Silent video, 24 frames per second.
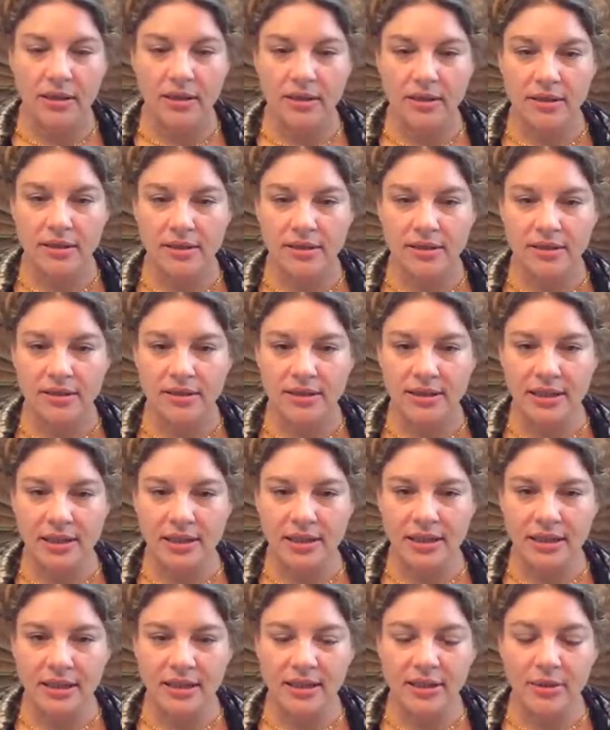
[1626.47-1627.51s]

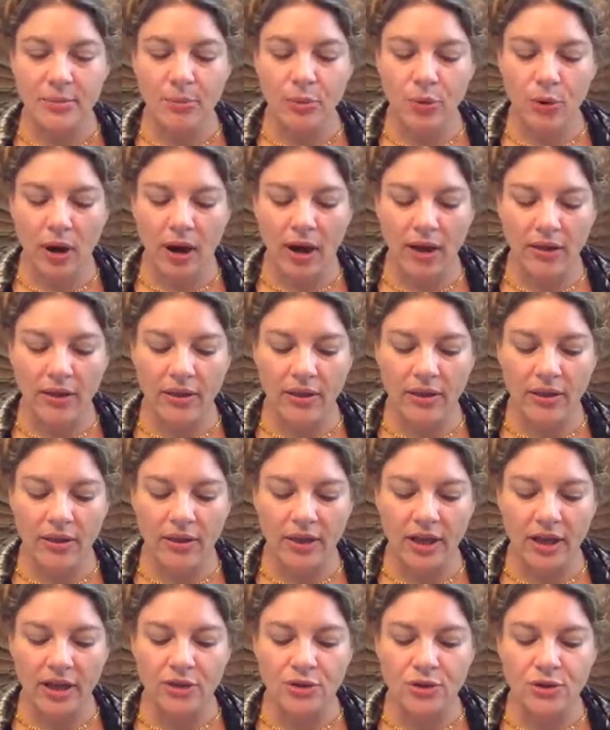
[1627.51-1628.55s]
See the breath
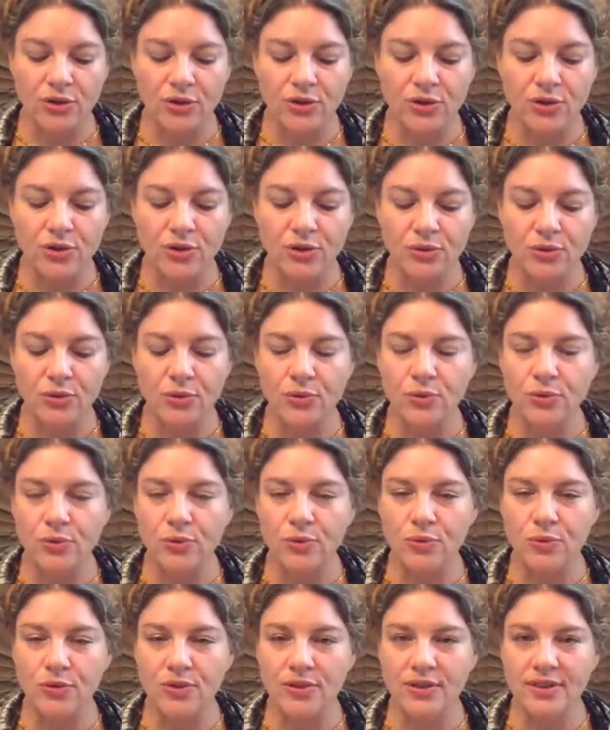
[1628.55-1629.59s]
as
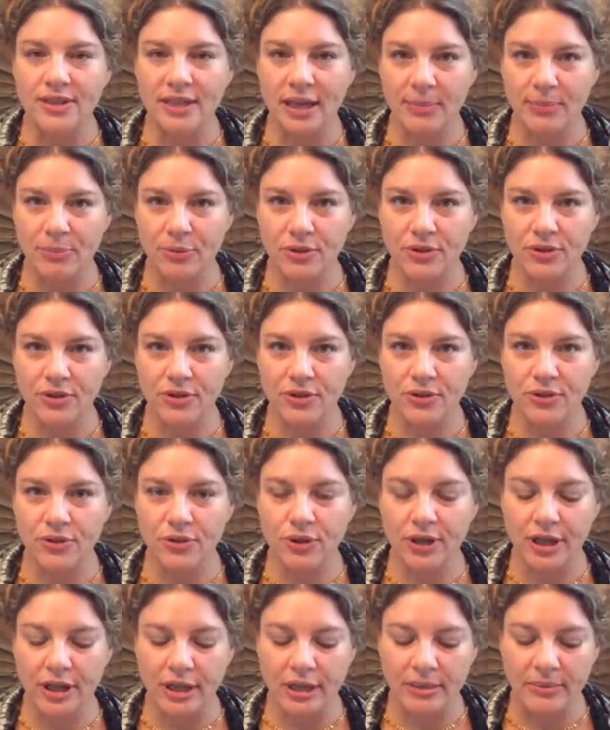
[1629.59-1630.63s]
two separate
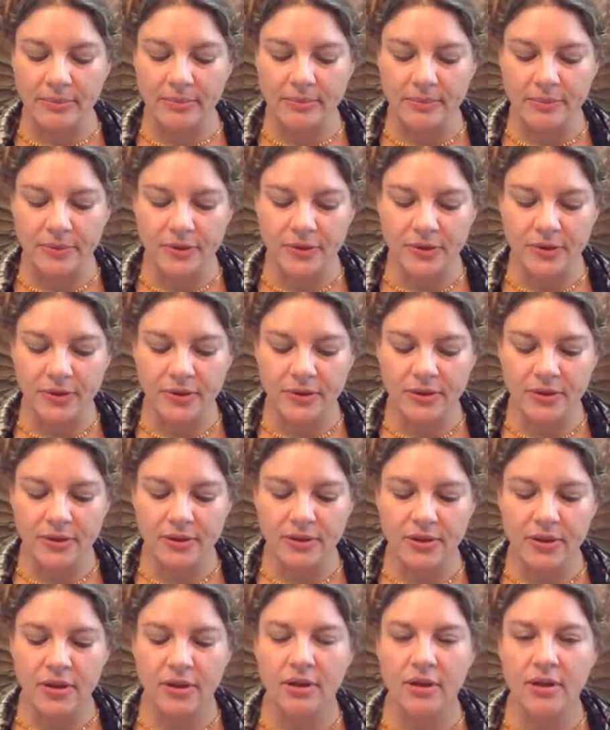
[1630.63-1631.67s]
streams,
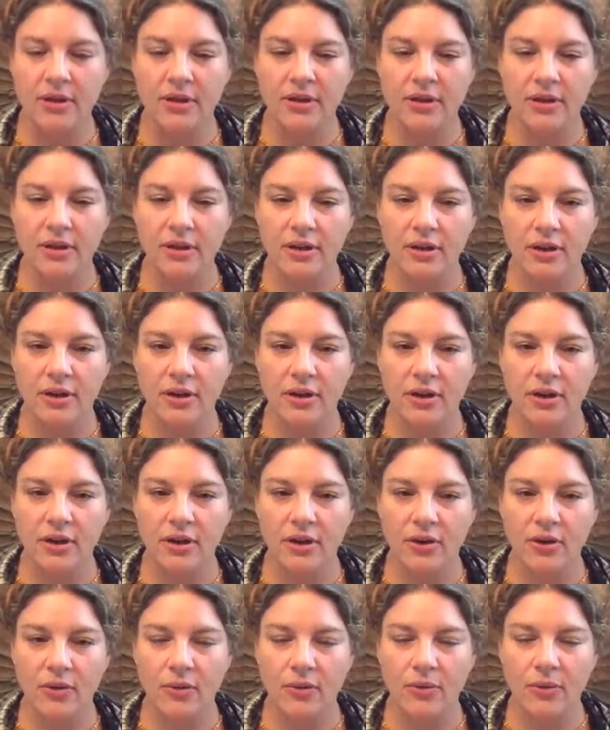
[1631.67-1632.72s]

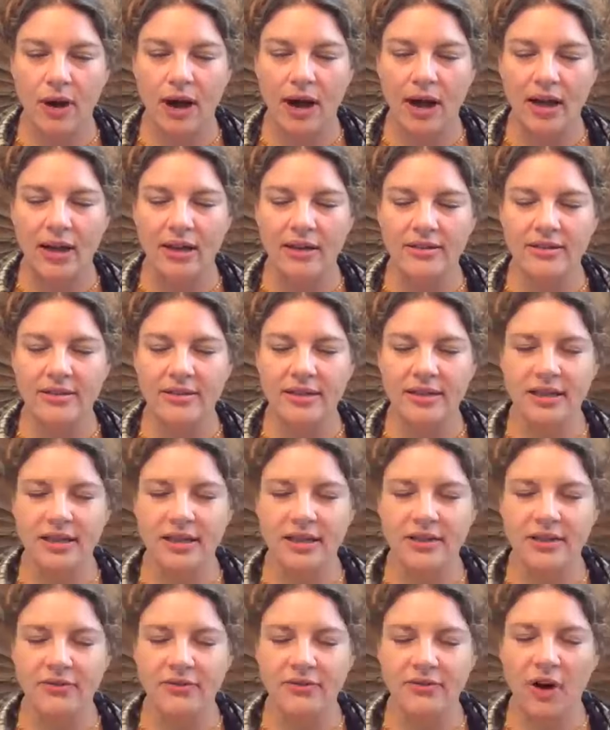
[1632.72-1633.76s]
rising
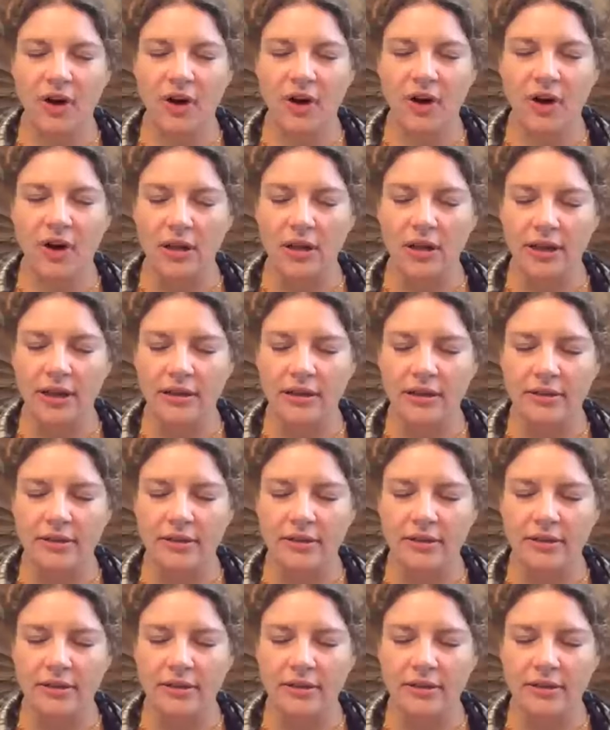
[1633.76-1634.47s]
and falling.